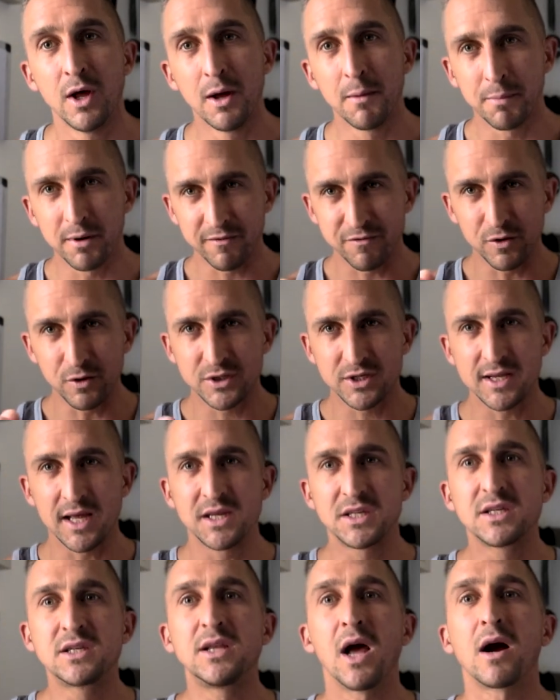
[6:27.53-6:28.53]
But if you stay
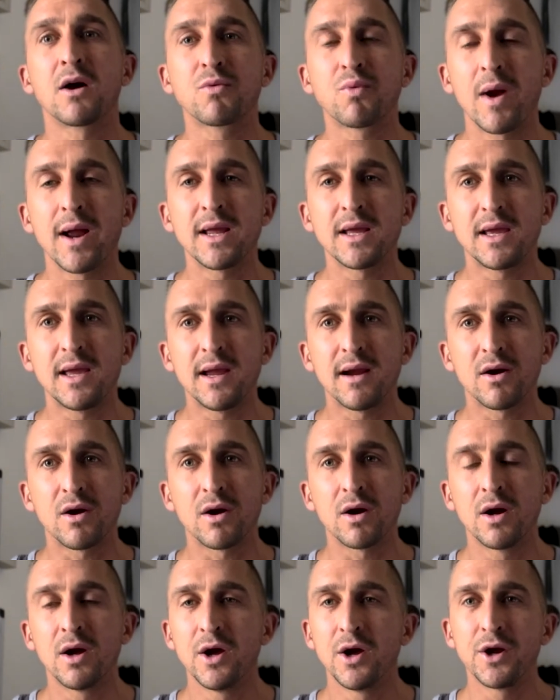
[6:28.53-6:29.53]
stuck right
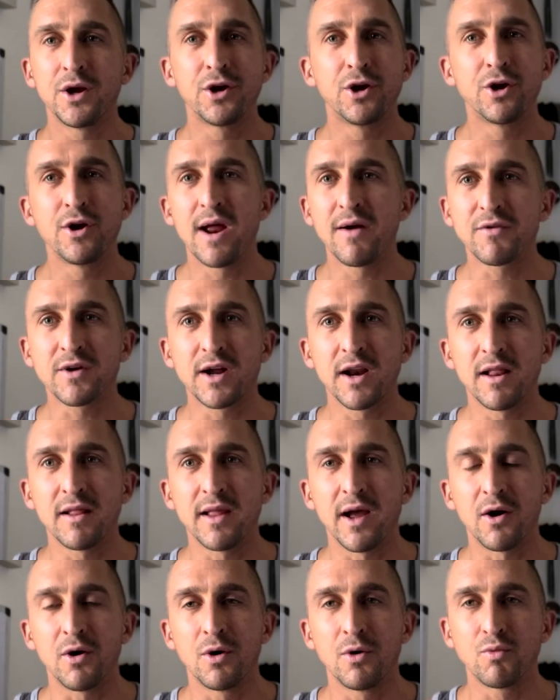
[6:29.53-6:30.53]
here, you're never gonna
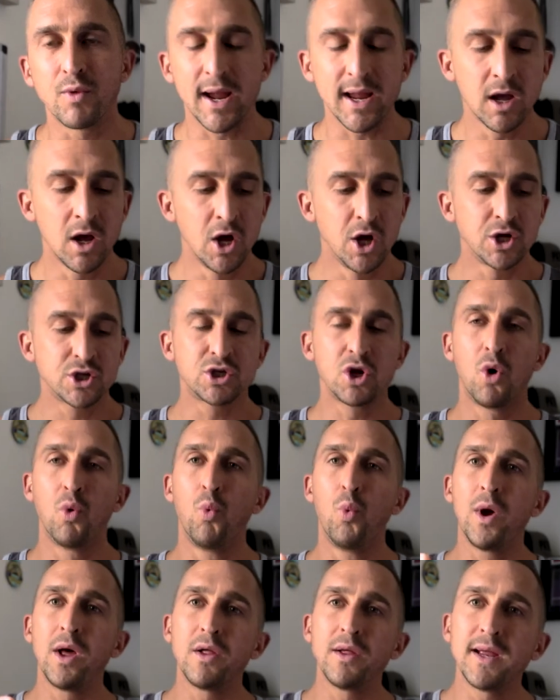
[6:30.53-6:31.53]
know, right? So,
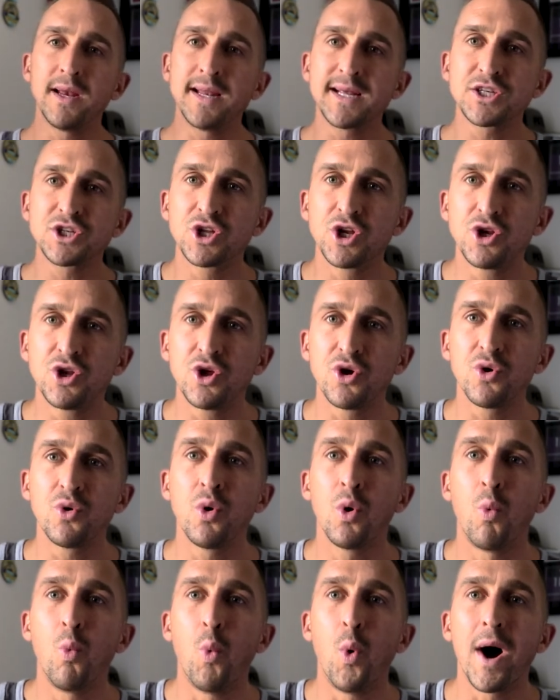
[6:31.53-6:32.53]
willingness to
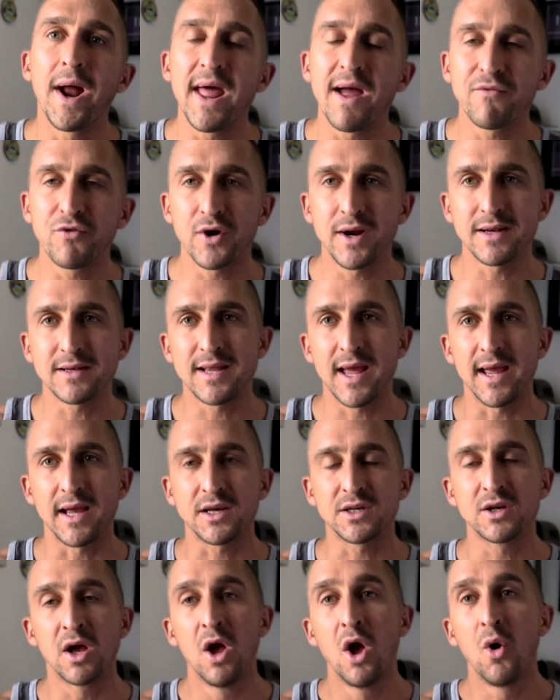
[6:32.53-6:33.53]
do whatever it
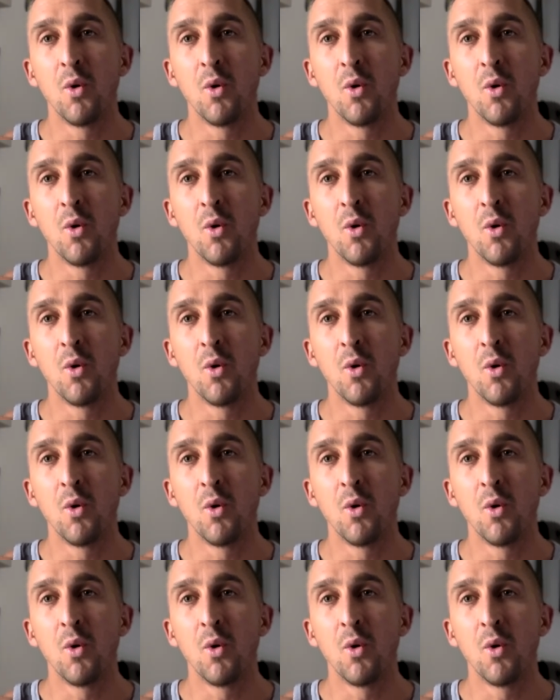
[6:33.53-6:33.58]
takes.